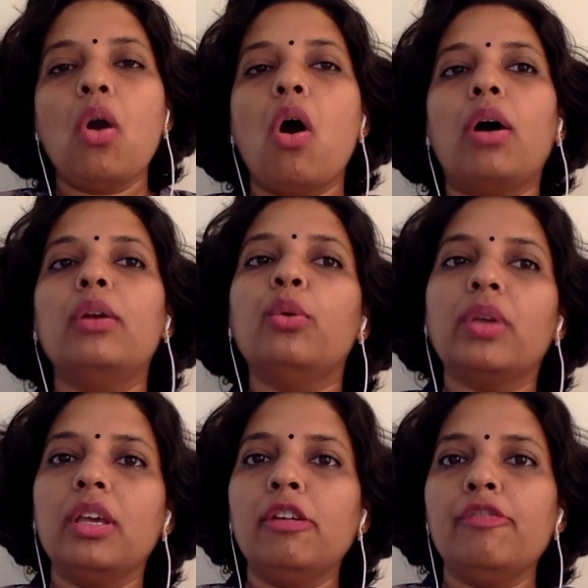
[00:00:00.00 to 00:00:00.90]
or
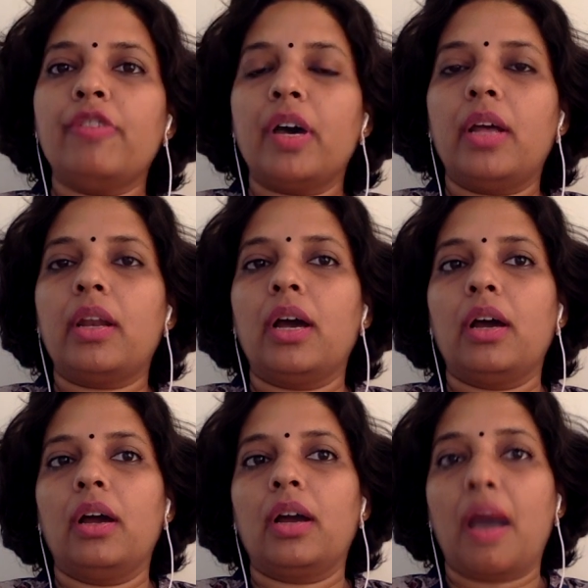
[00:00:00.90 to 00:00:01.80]
looking for a
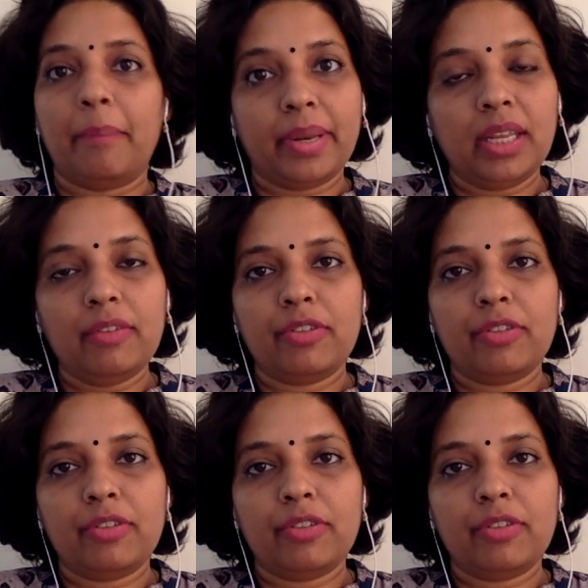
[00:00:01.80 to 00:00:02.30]
company